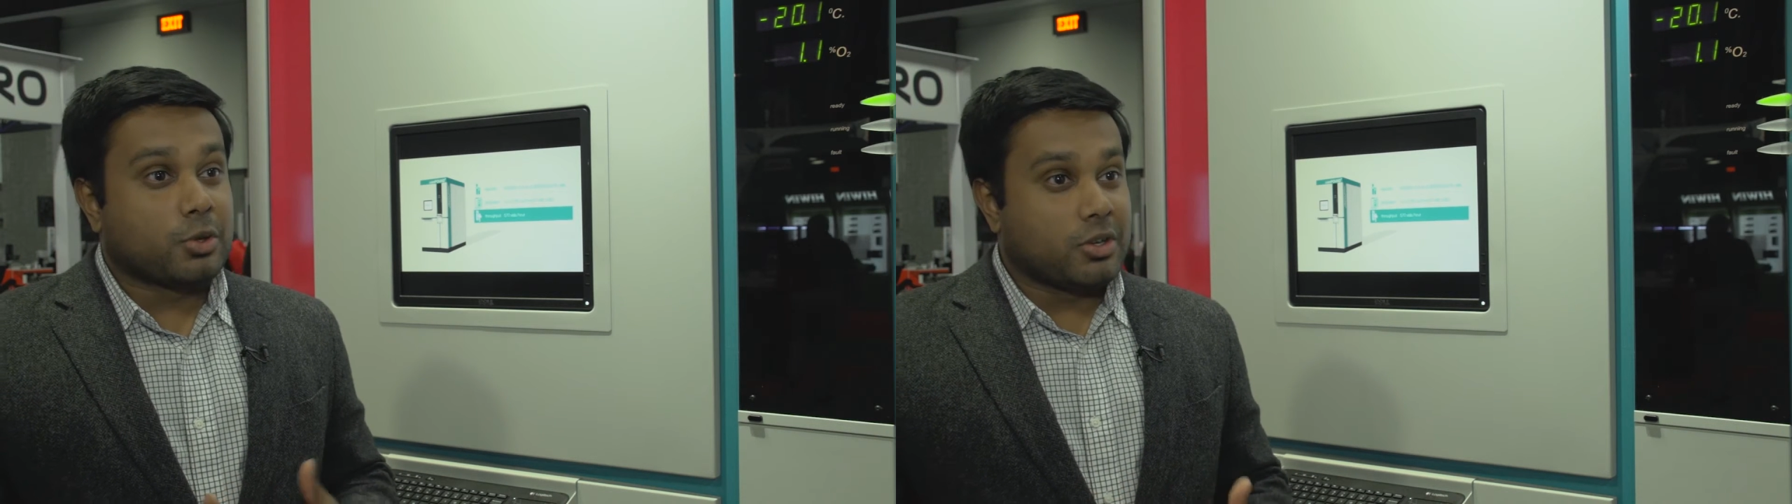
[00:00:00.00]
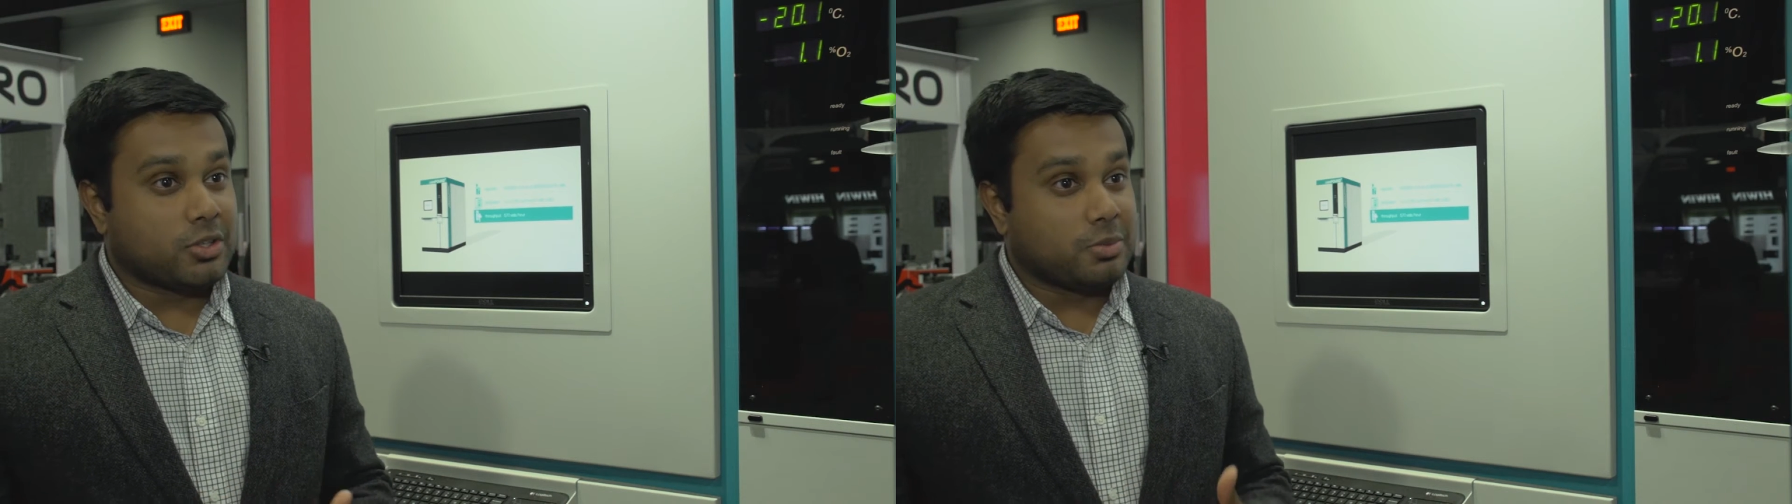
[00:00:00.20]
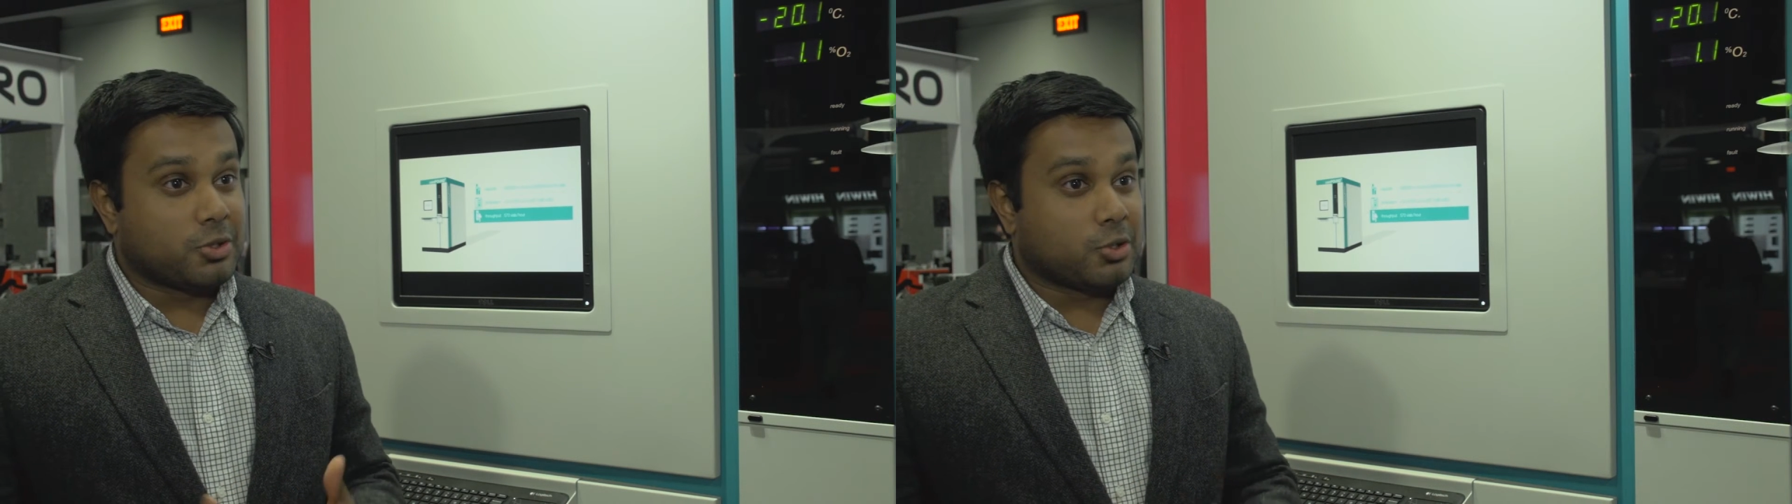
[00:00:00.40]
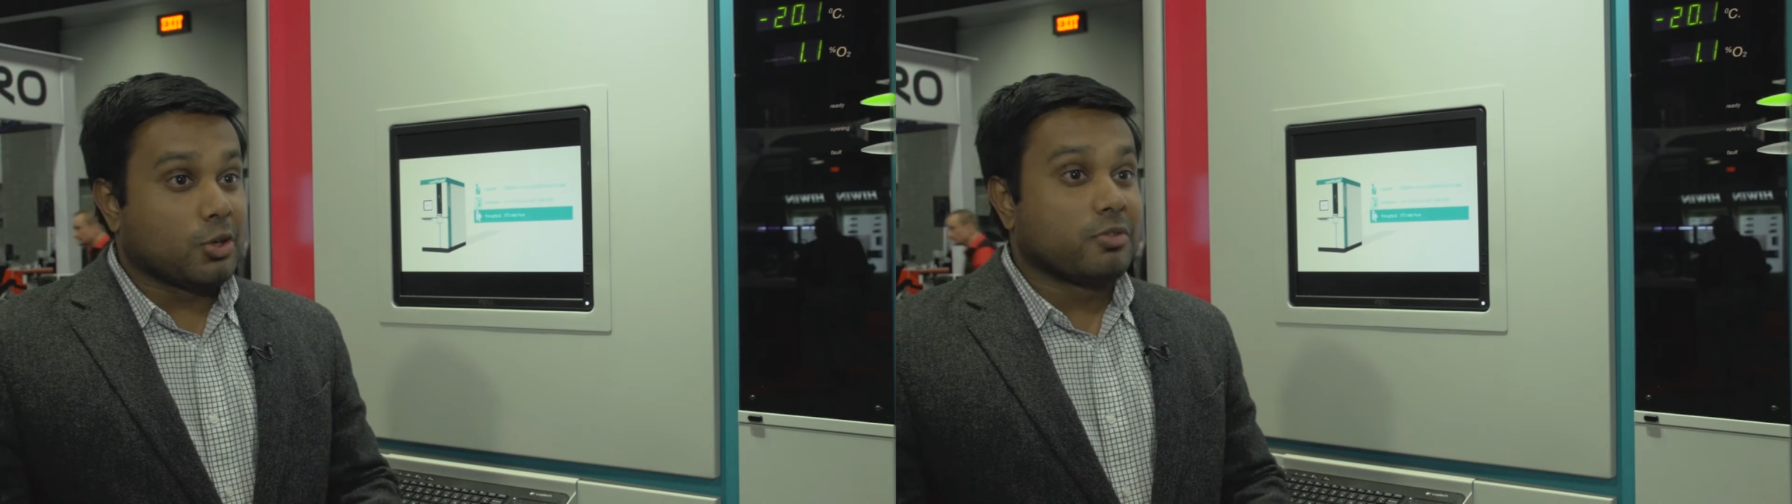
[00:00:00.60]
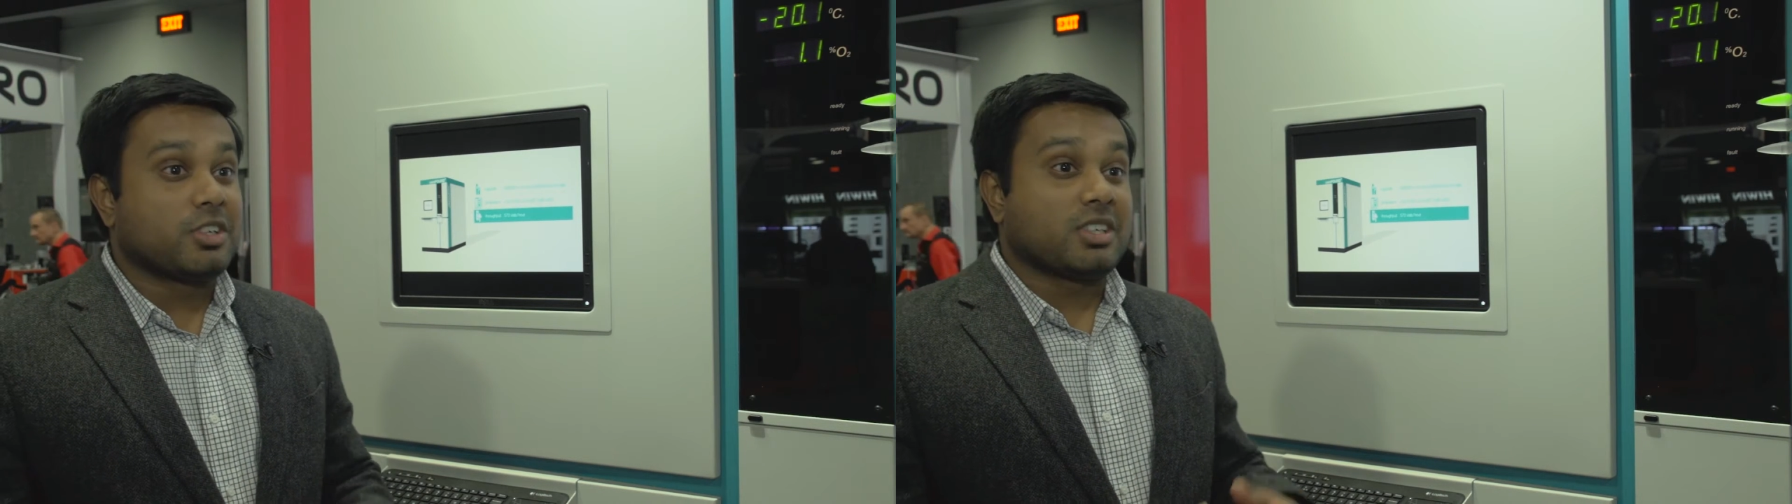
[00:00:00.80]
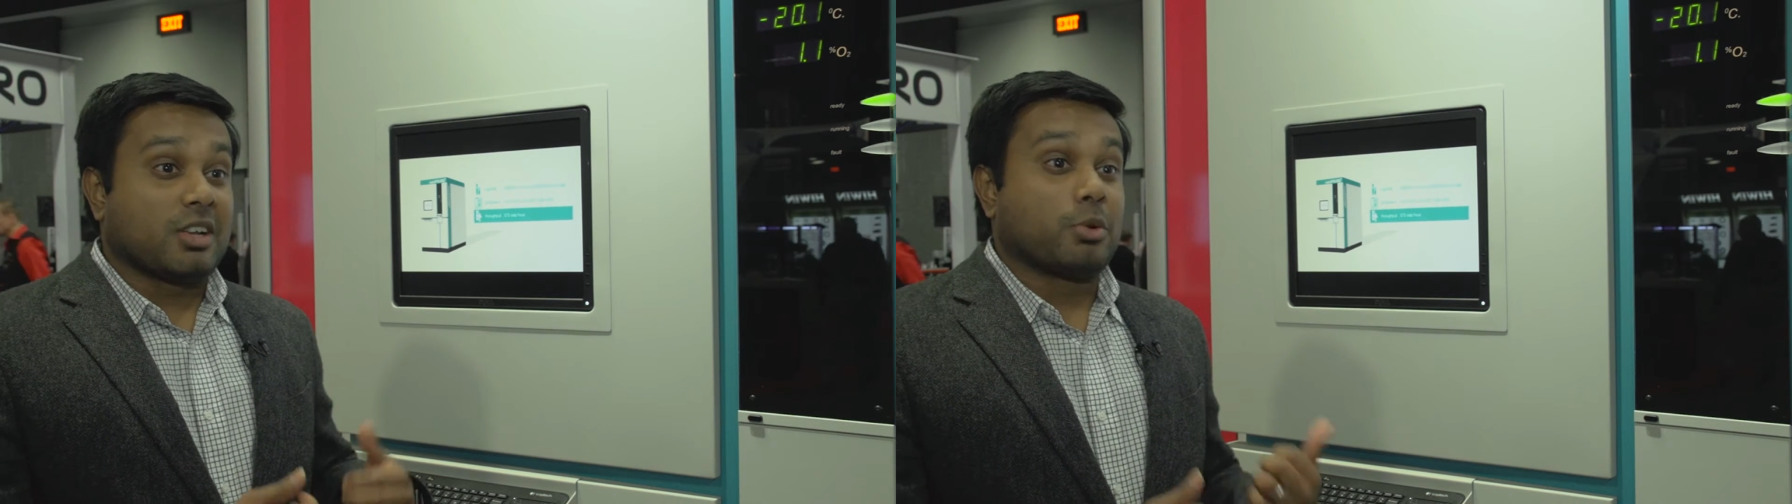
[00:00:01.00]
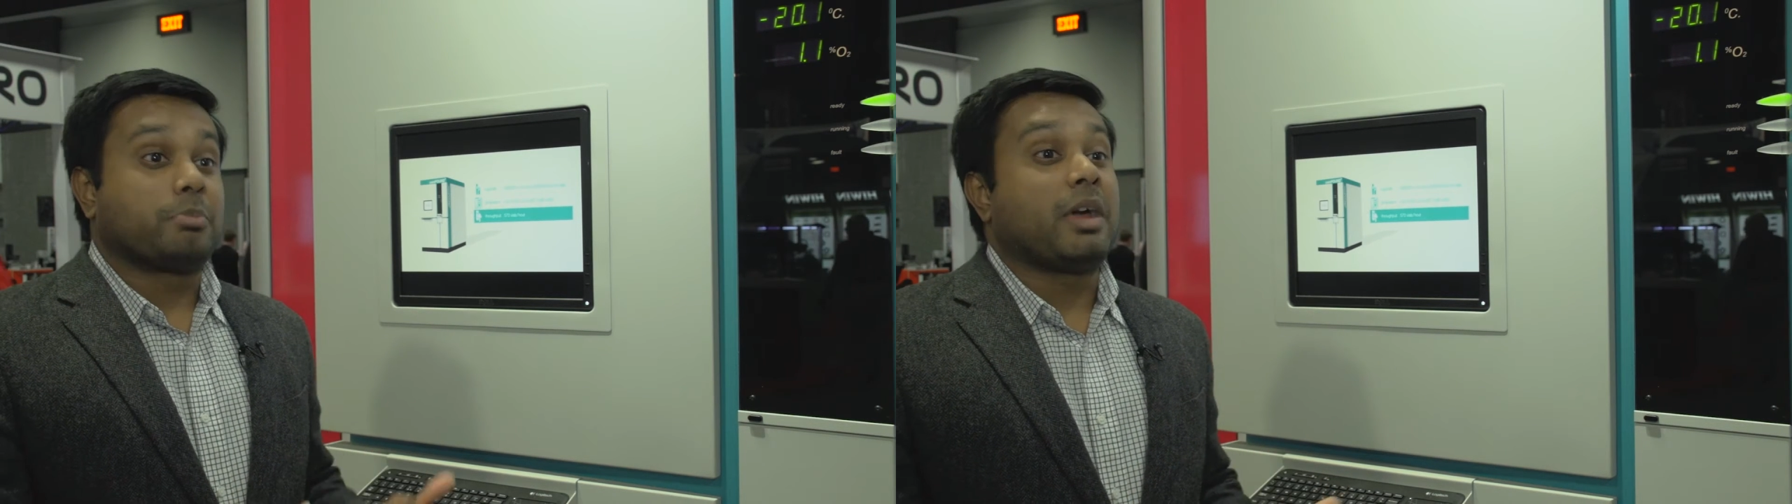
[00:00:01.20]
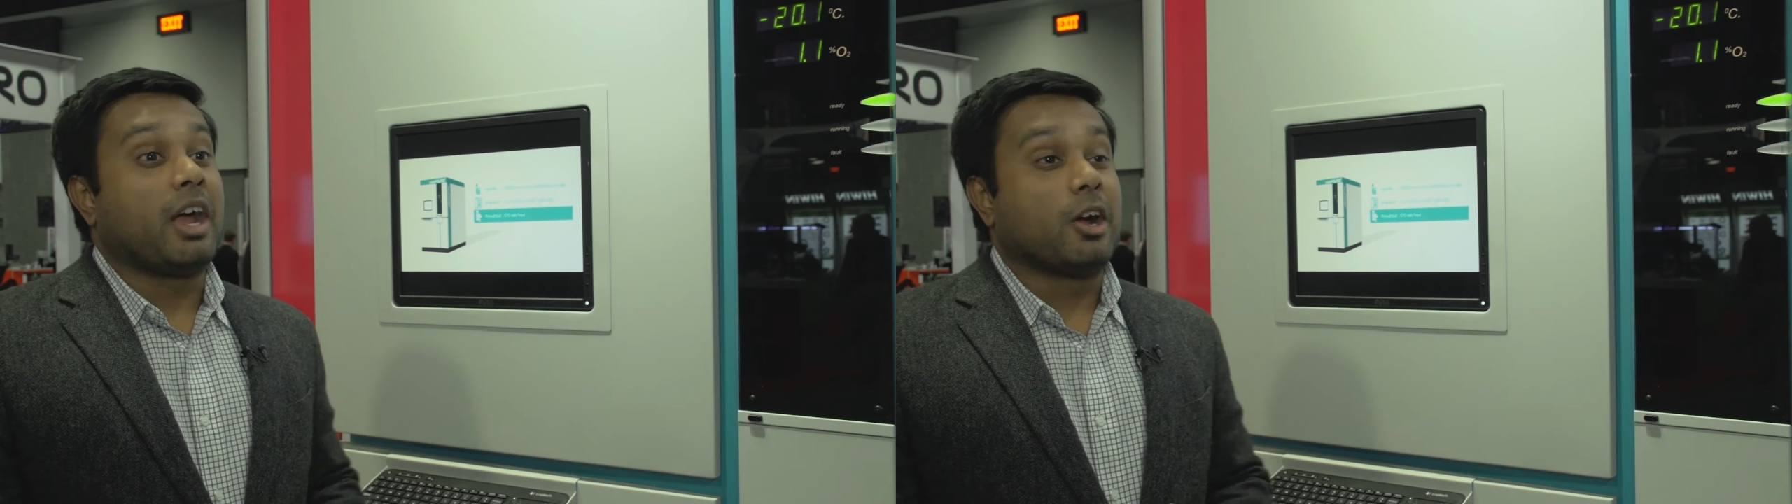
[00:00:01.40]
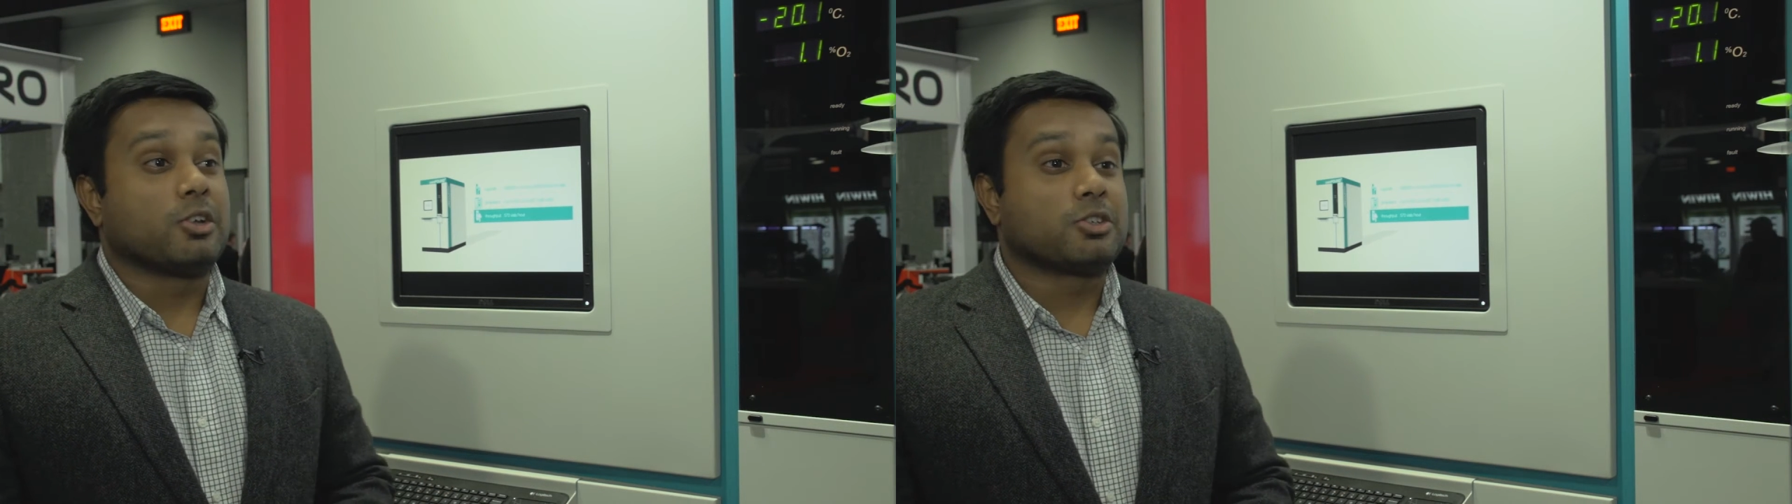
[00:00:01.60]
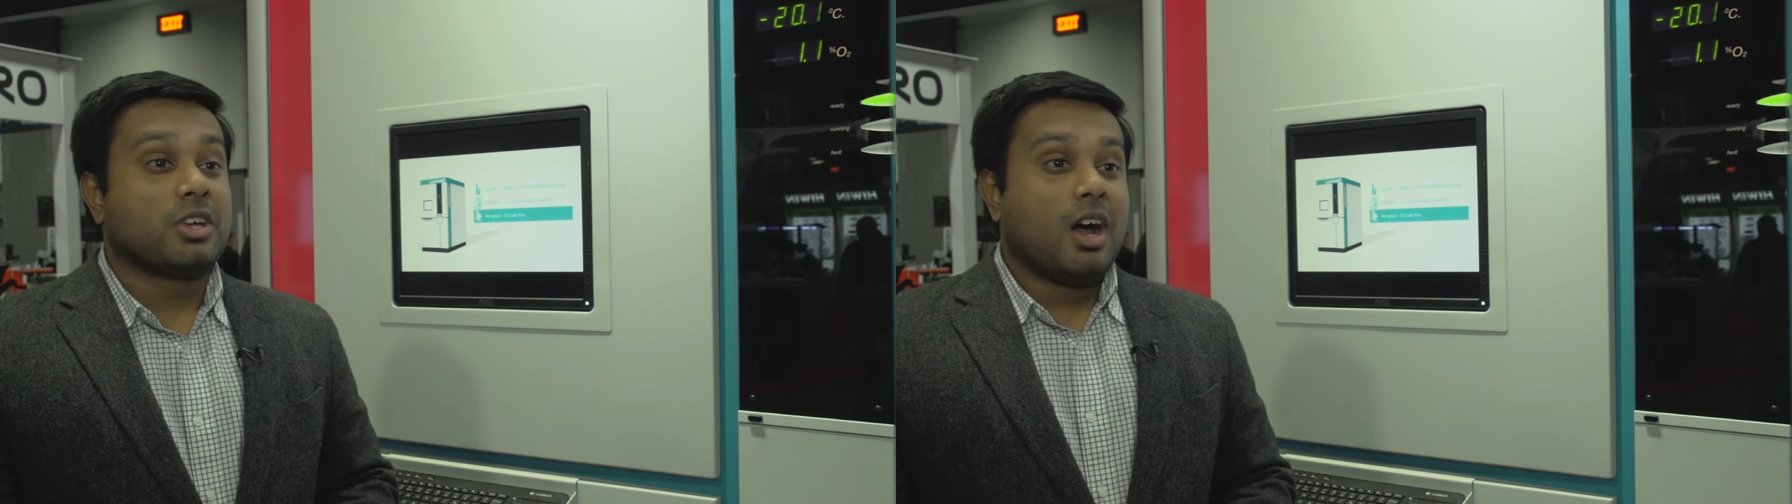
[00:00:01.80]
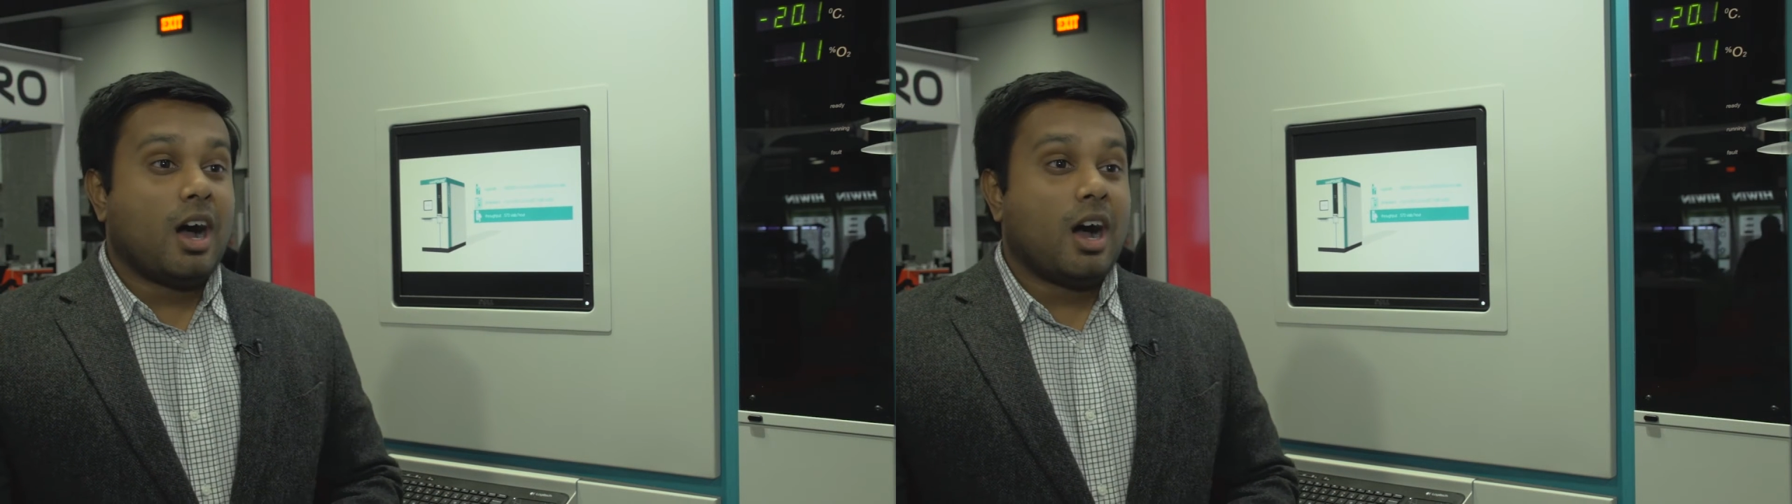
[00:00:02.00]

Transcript: customer service and repairs.